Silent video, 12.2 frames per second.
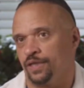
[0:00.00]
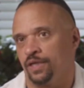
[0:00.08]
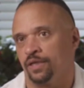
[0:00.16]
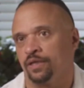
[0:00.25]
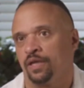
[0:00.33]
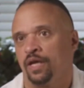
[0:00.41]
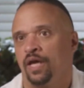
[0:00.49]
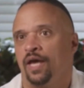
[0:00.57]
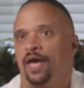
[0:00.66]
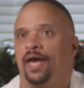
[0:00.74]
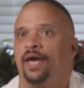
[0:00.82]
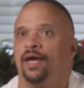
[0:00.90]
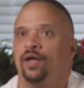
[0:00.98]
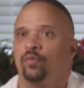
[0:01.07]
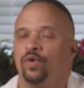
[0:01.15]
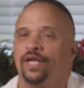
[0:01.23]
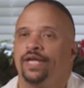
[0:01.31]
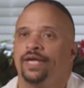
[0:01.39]
in,
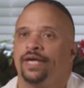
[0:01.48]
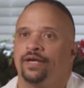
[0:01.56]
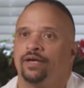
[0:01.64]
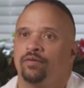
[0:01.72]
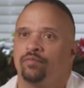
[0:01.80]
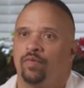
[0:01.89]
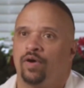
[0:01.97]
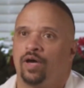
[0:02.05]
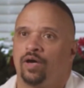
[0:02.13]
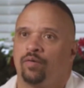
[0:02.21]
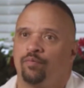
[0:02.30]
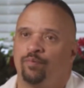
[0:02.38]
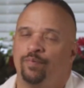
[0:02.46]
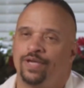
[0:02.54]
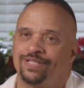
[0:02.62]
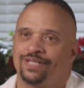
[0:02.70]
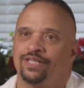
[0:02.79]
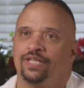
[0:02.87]
and we can get
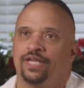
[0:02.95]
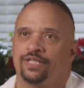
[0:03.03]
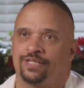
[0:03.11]
basically a